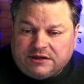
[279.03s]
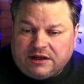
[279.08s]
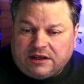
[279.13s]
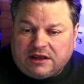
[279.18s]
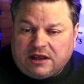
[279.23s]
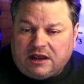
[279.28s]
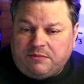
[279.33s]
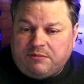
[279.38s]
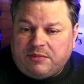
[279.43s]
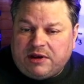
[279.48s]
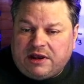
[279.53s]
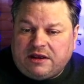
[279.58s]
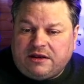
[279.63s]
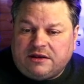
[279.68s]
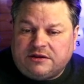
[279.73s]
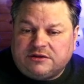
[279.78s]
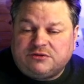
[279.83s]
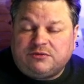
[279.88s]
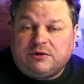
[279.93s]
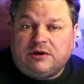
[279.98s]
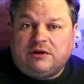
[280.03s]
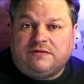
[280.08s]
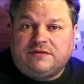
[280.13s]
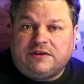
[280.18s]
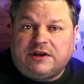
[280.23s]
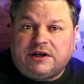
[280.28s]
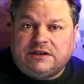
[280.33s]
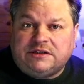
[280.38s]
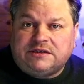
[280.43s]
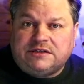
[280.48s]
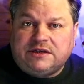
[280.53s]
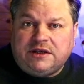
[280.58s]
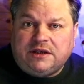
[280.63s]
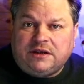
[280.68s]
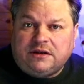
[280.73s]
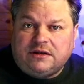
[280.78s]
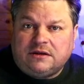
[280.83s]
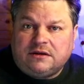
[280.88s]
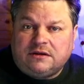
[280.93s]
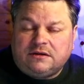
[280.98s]
and it came back at
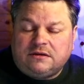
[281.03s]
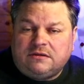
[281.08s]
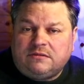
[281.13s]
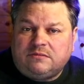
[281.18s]
1219,